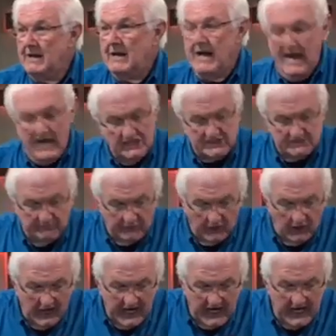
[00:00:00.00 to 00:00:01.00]
is
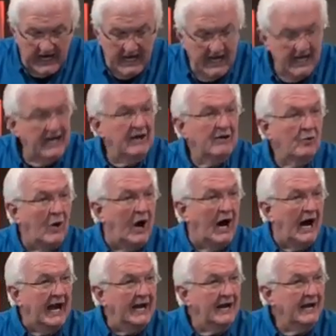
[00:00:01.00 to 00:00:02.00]
free,
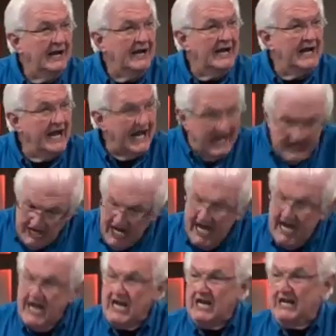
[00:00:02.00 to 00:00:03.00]
what?
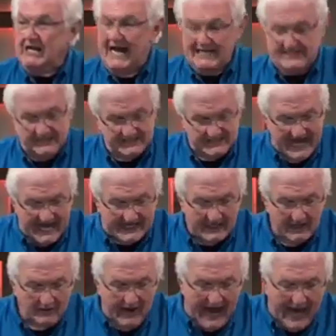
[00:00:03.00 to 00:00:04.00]
Indeed. That's
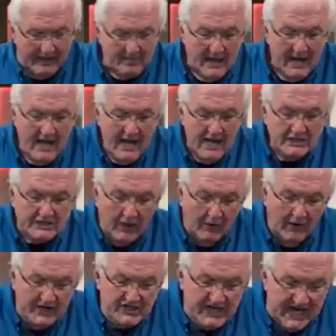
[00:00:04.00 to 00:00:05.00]
exactly right.
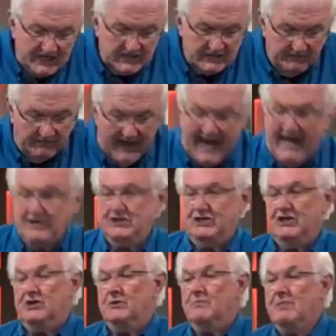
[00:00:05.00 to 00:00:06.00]
So he justifies
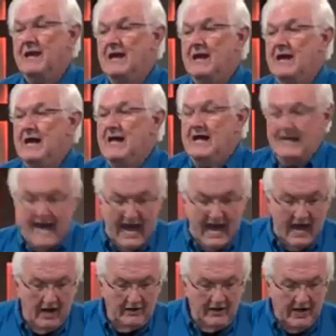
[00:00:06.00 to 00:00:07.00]
you.
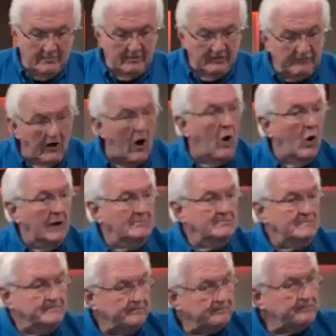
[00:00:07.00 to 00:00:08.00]
Now, number four,
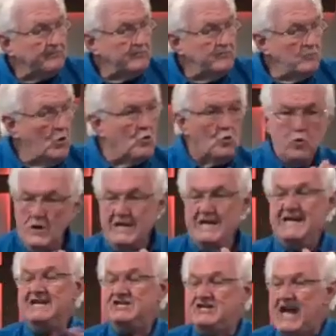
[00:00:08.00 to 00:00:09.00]
when
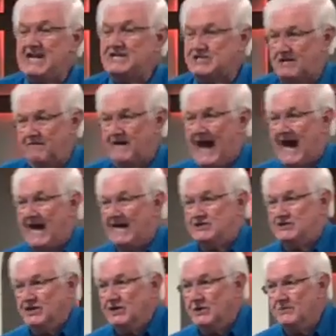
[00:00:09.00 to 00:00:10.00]
he
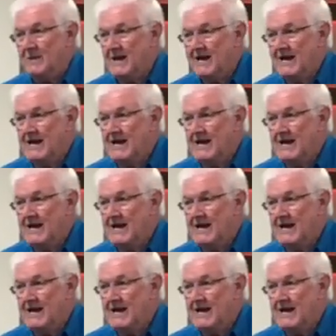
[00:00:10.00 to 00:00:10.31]
justifies you,